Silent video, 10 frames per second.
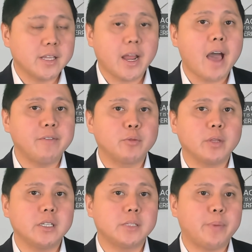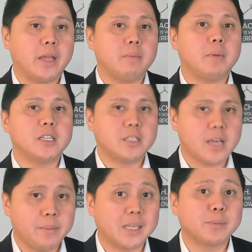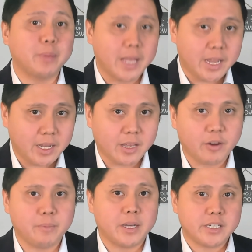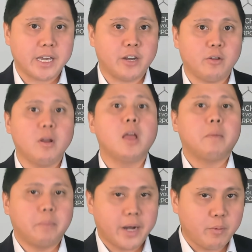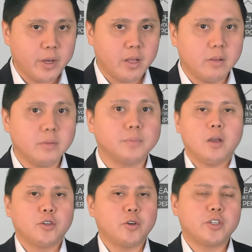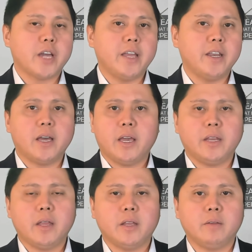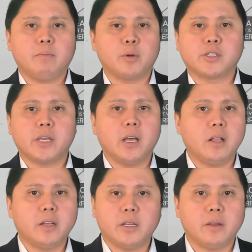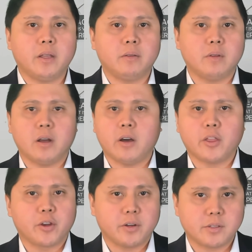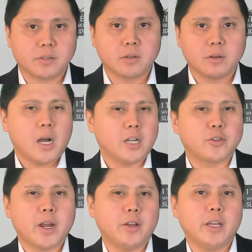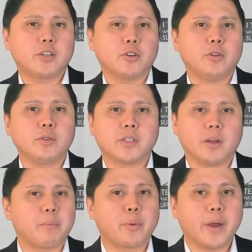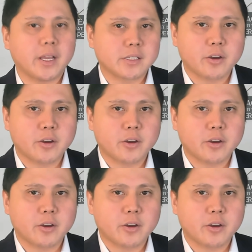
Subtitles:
that I haven't really spent much time explaining here in my channel, but I will. Sure, China and Brazil and others are trying to introduce their BRICS